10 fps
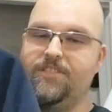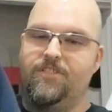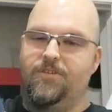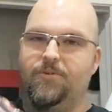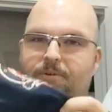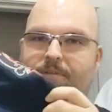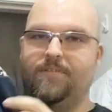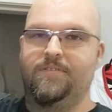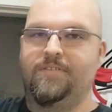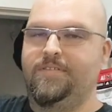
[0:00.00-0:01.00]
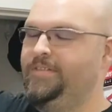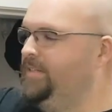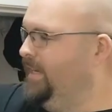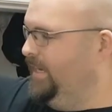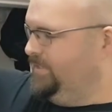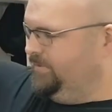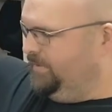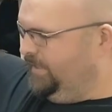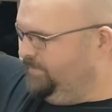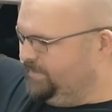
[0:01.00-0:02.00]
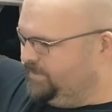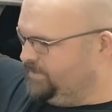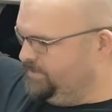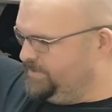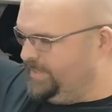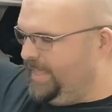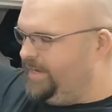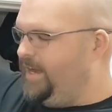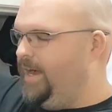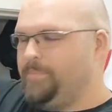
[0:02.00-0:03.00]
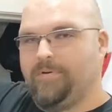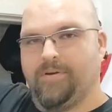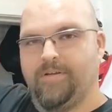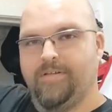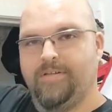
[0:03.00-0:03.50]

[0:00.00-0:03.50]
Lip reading: do love this jersey, that copper.